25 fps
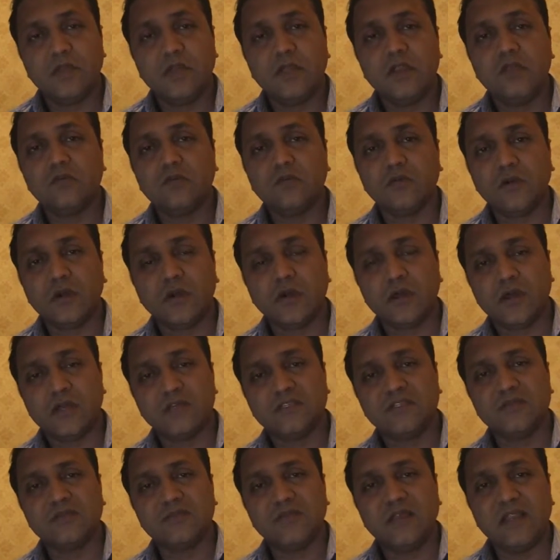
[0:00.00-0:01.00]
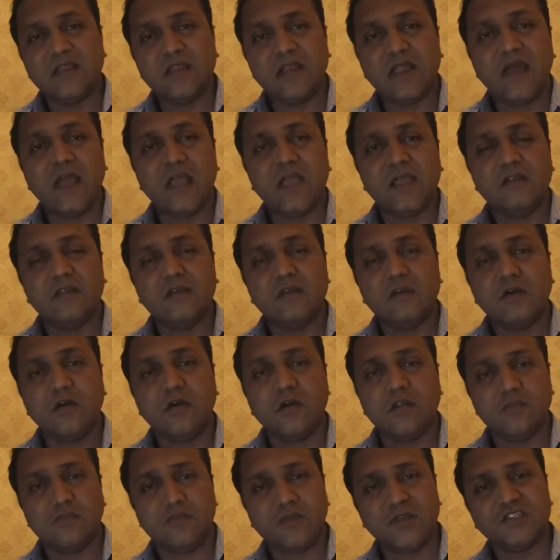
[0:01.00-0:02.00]
into an assembly line
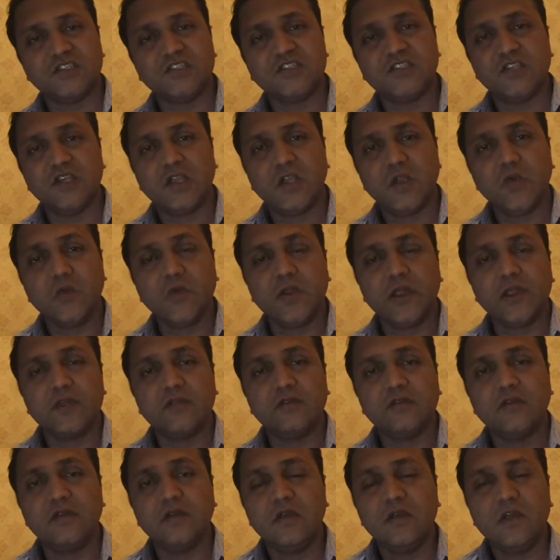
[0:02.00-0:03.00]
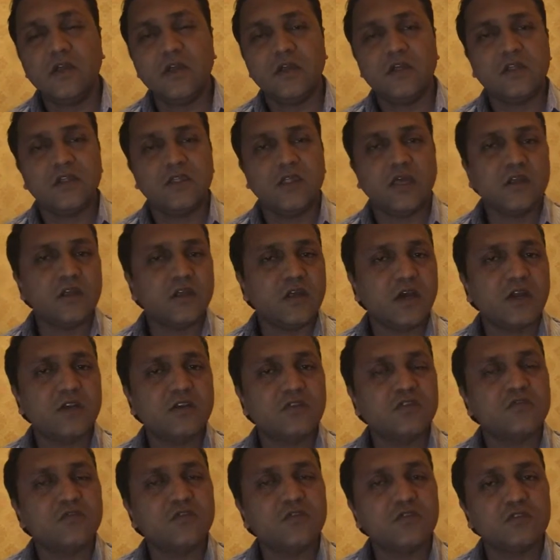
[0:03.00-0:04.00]
or a processing unit that
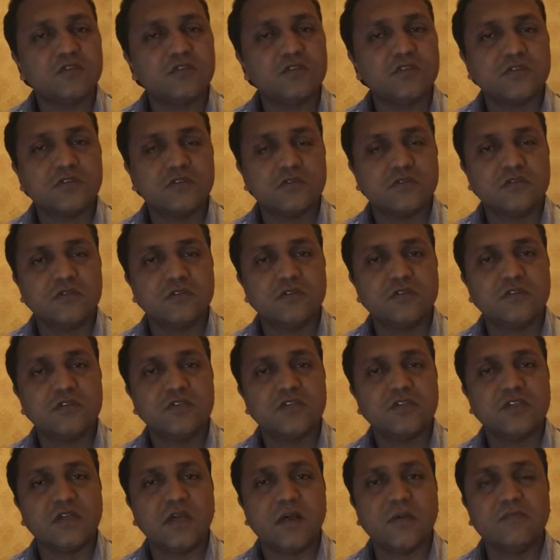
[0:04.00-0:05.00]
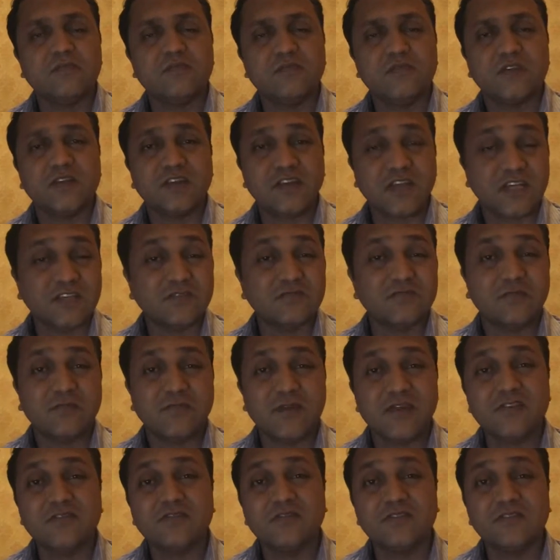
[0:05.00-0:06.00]
undergoes some
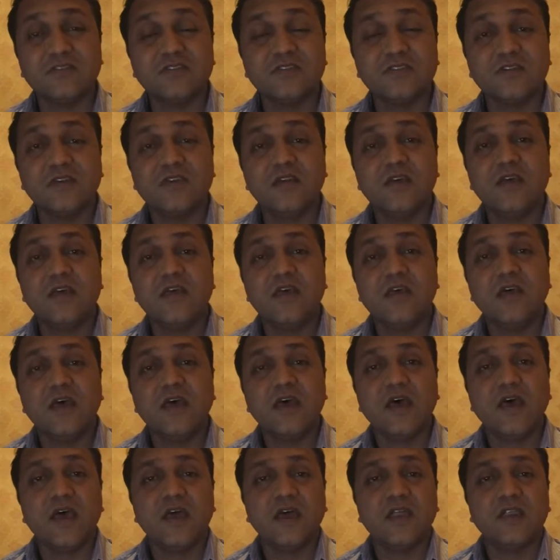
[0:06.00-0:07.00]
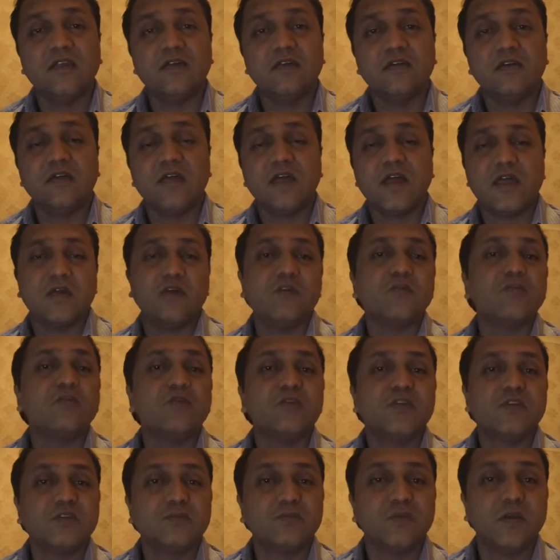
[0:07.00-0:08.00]
transformations and an
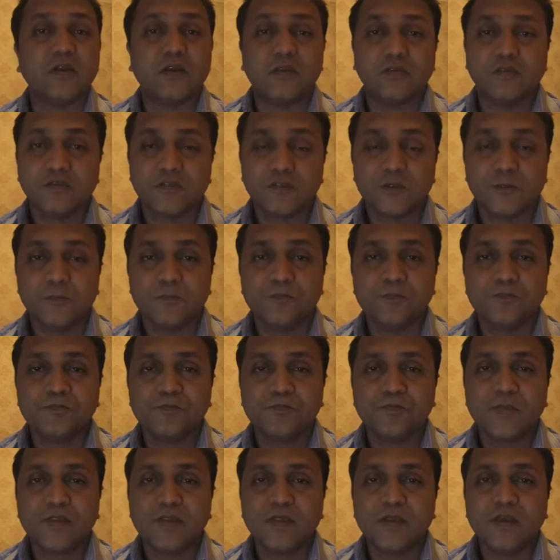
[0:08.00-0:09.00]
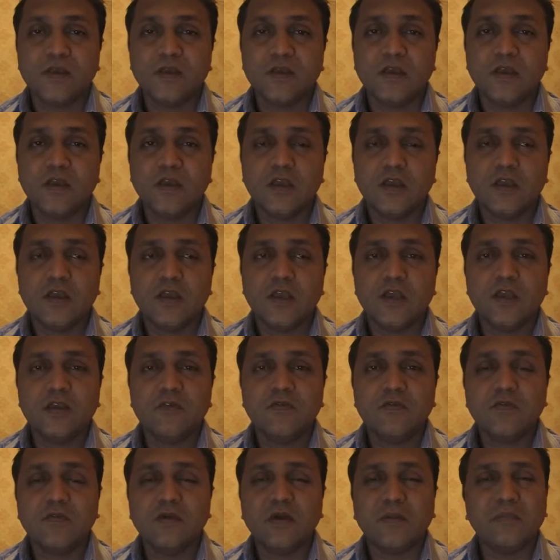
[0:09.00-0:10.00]
output is produced.
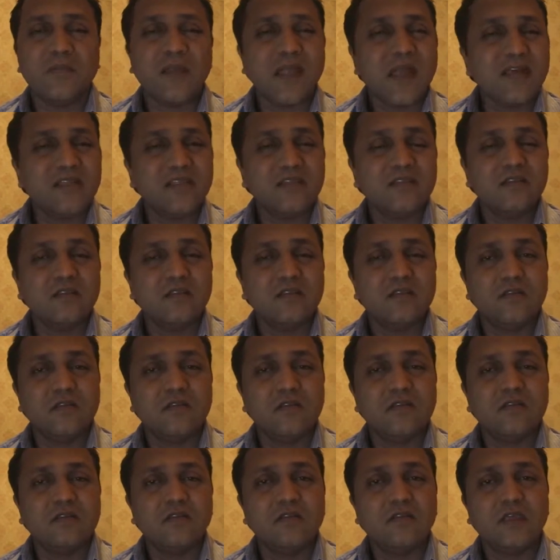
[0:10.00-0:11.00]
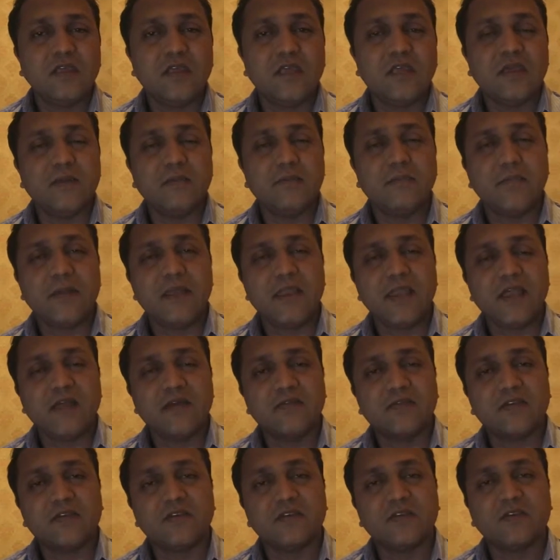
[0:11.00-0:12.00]
If you apply the meaning
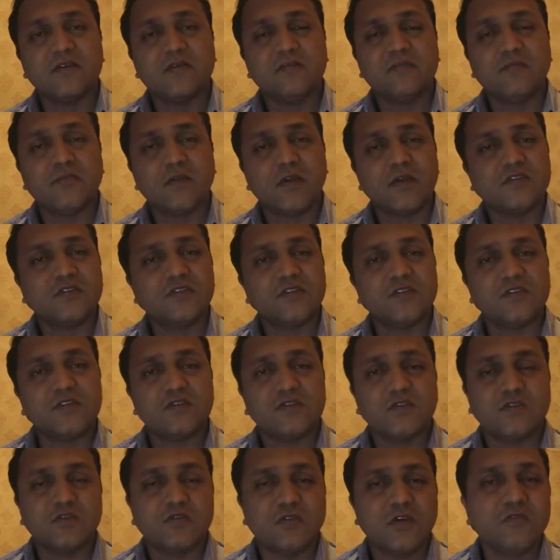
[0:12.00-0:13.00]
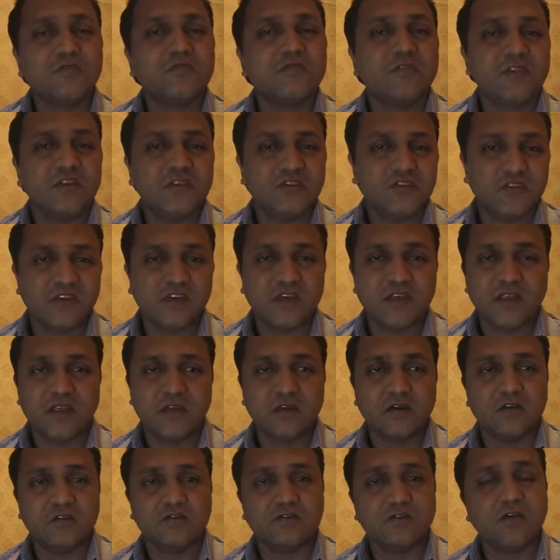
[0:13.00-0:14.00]
of the term process to software
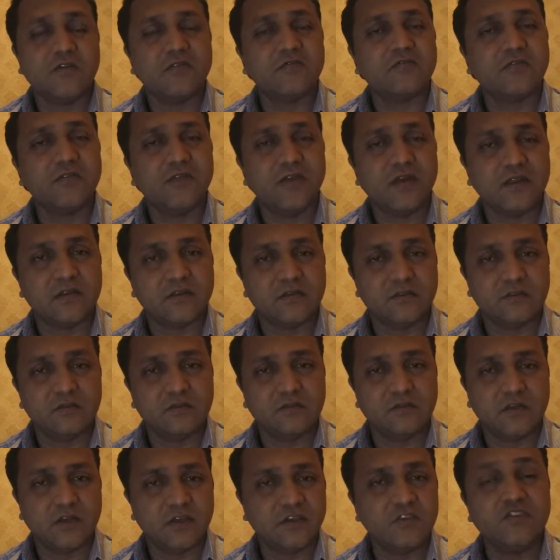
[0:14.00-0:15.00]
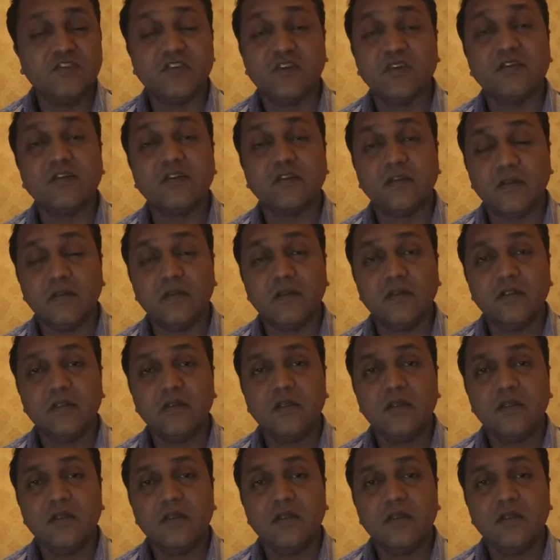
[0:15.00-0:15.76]
engineering or software in general,